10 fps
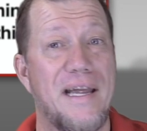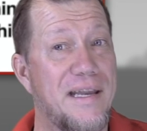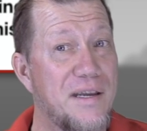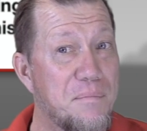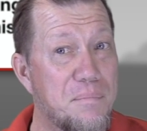
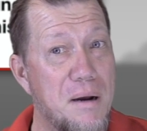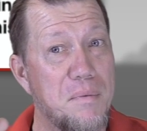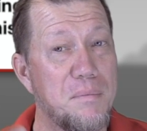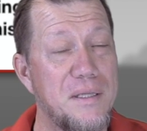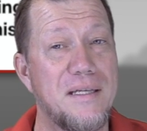and you're
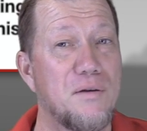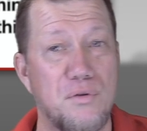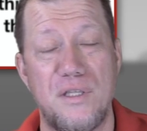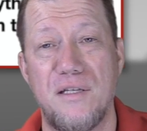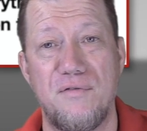probably
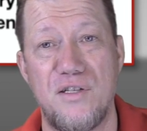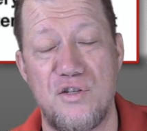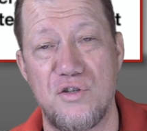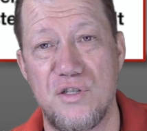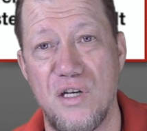guilty of this
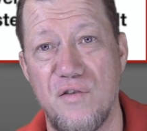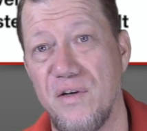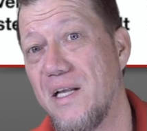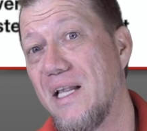yourself.